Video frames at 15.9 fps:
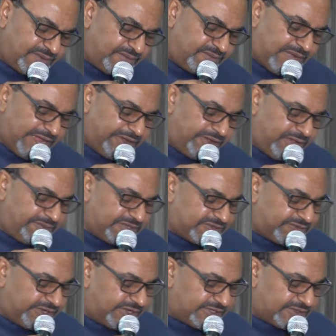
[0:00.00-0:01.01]

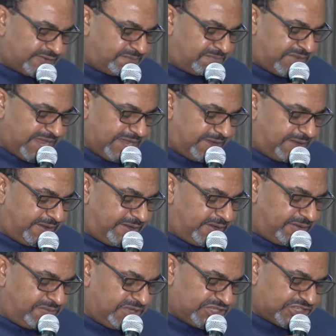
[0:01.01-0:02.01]
biohemispheres may
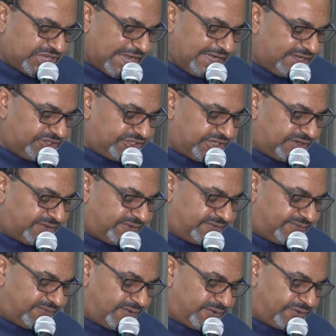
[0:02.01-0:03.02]
be challenging
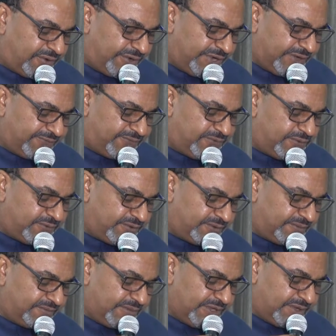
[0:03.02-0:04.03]
for growing food,
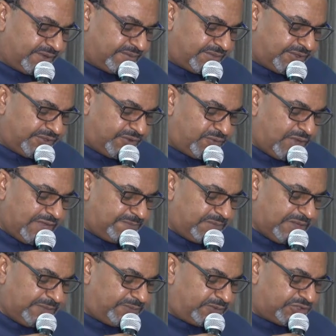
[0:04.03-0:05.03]
but the way
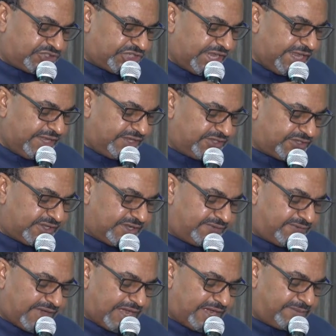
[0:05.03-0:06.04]
people change the
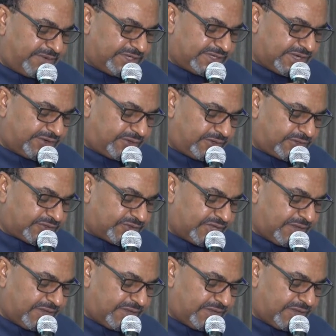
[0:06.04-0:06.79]
environment can also